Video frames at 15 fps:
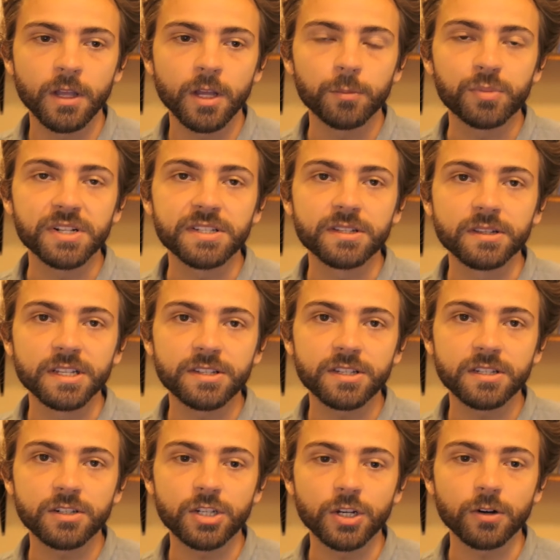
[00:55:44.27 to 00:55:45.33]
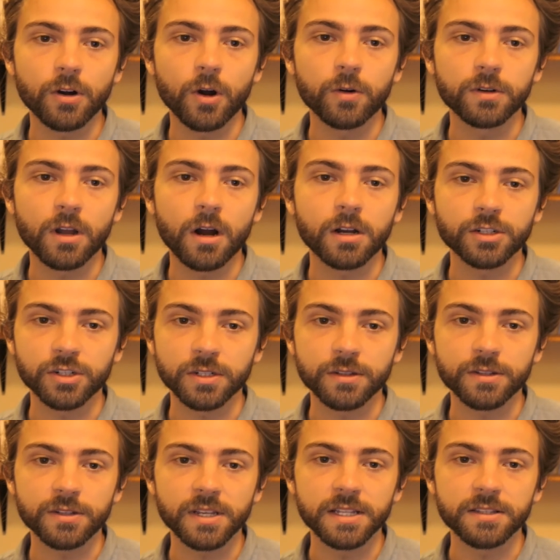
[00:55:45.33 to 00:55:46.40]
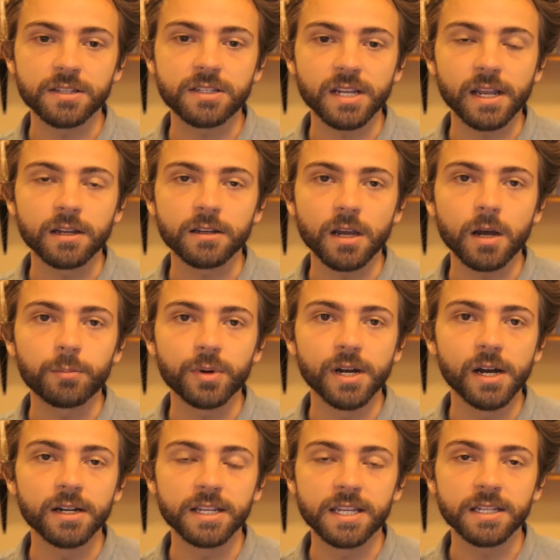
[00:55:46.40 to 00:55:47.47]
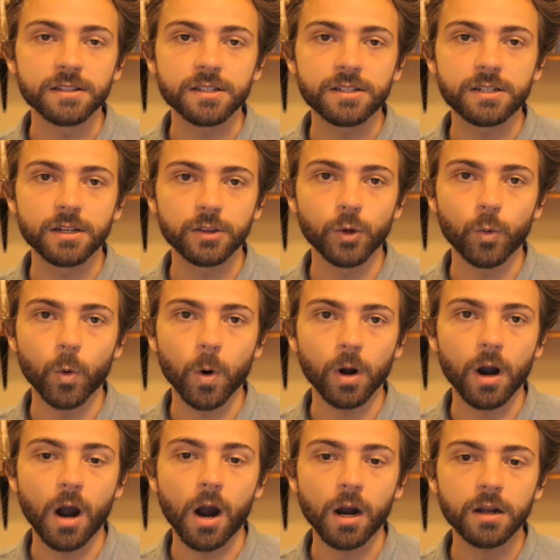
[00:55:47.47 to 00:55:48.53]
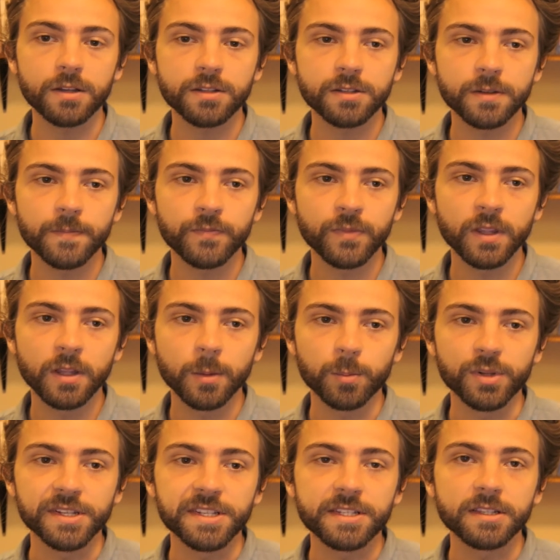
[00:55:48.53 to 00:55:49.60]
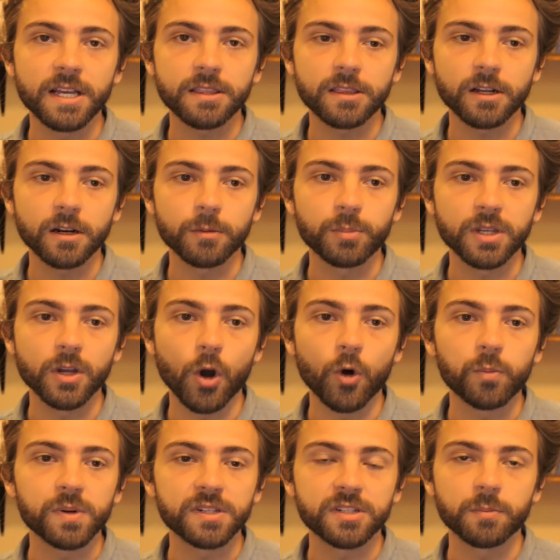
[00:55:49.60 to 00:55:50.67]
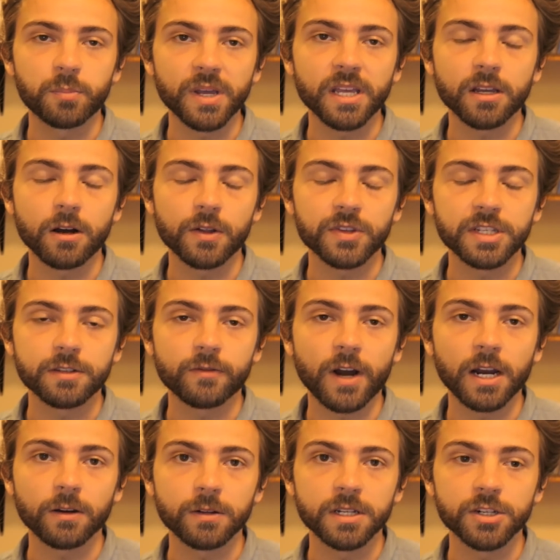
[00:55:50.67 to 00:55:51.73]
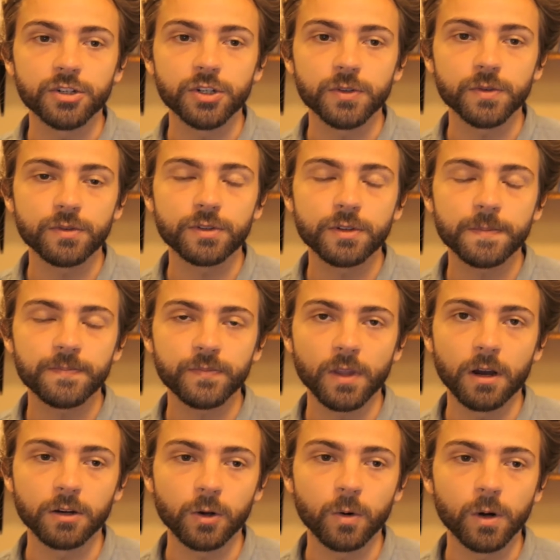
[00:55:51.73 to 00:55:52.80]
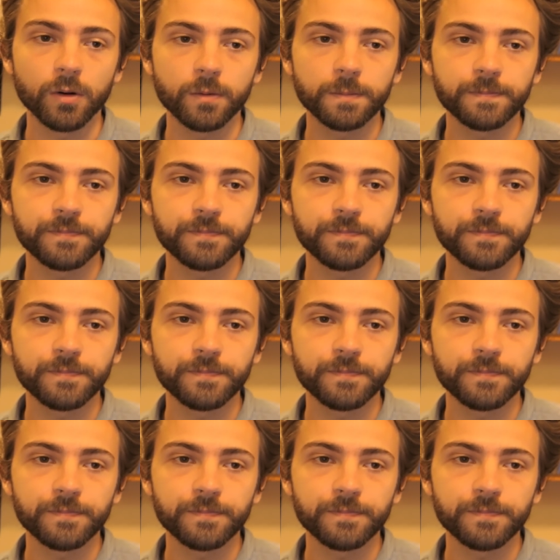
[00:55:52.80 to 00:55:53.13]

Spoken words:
Please listen to your own conscience and stand up against the war hawks. Please let there be open debate on these vital issues." Unquote.